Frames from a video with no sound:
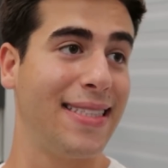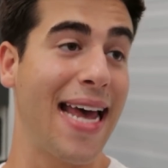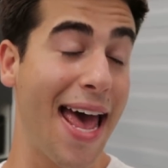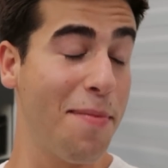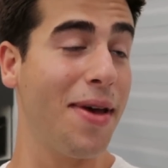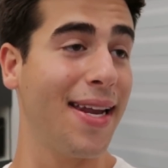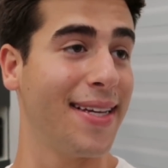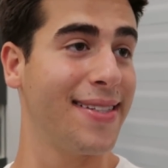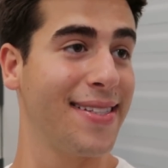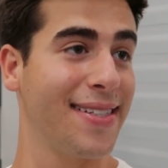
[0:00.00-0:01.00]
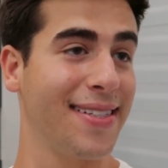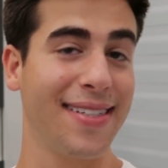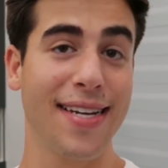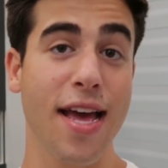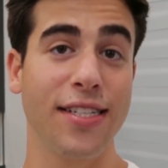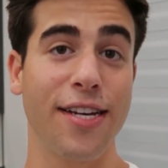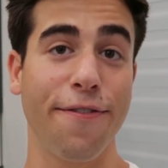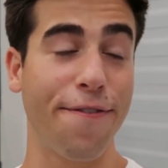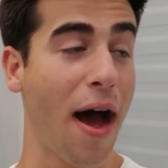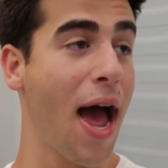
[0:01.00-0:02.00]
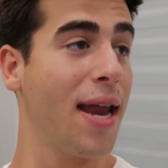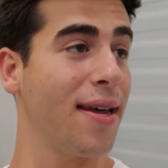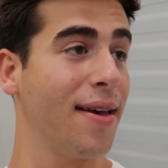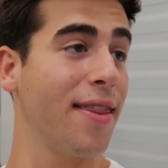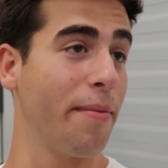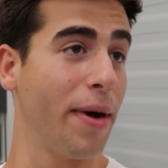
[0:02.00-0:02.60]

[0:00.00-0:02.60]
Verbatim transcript: 10 minutes to find the